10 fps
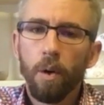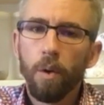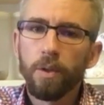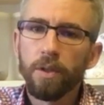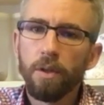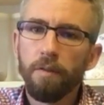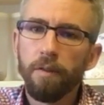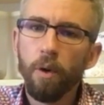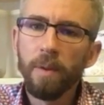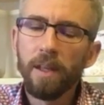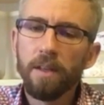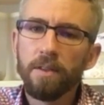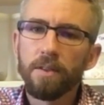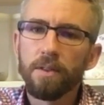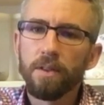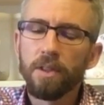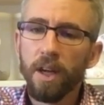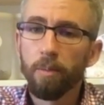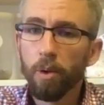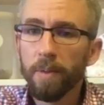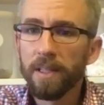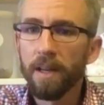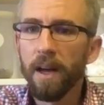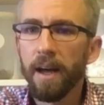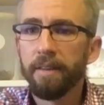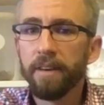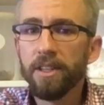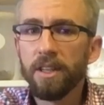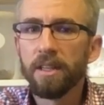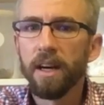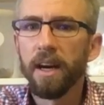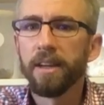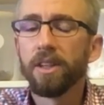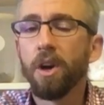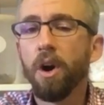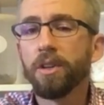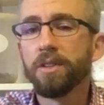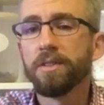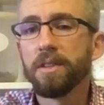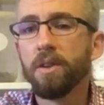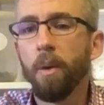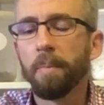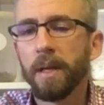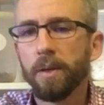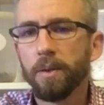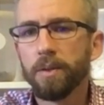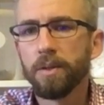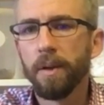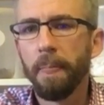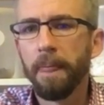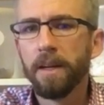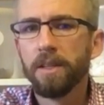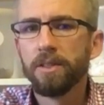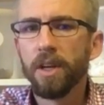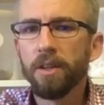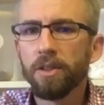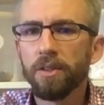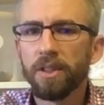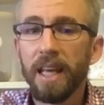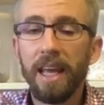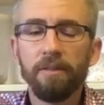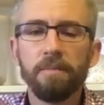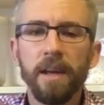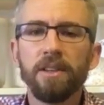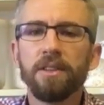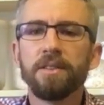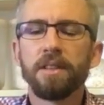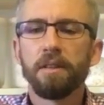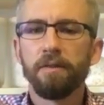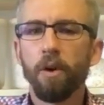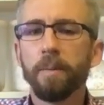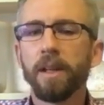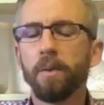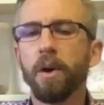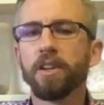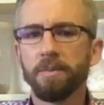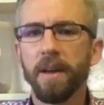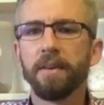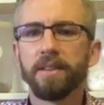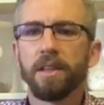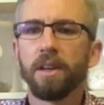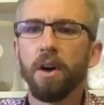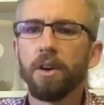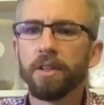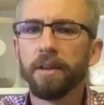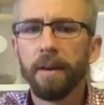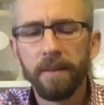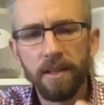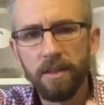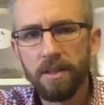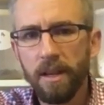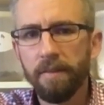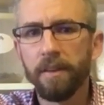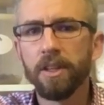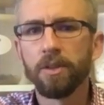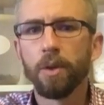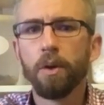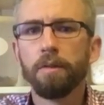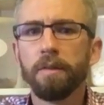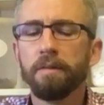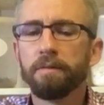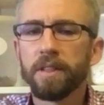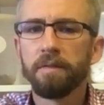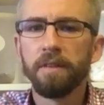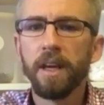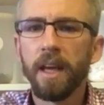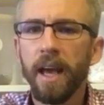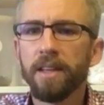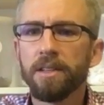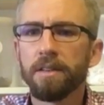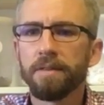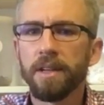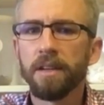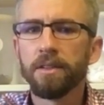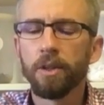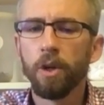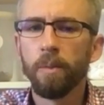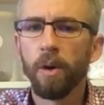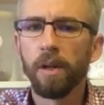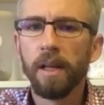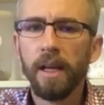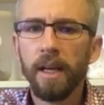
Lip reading: Also, the formulas Xiaobupitang and Renshen Tang are decoctions and not pills. Zhang even mentions that the formula works better as a decoction, and this is definitely true in severe cases of sudden turmoil.